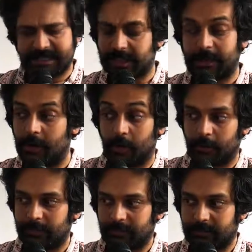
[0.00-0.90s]
She's like, no,
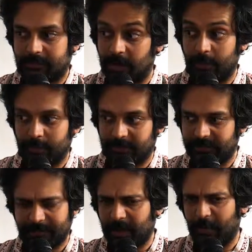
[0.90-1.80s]
don't.
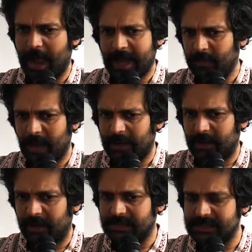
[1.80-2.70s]
Like, why? Why
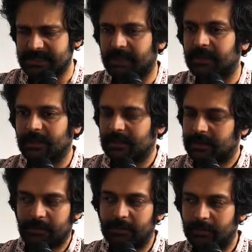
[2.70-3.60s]
not? She's like,
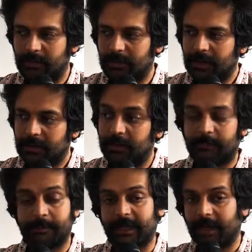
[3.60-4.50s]
no, no, no you
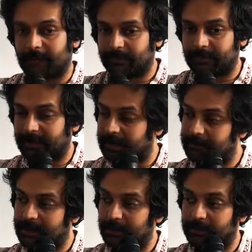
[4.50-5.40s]
have to be careful of
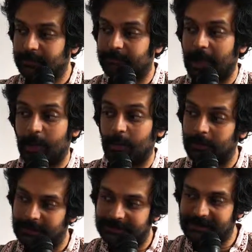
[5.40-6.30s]
anybody with a
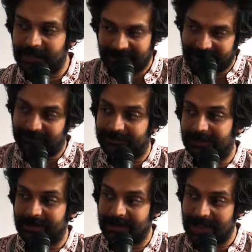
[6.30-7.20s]
vowel at the end of
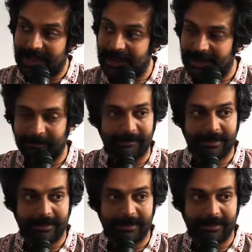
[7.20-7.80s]
their name.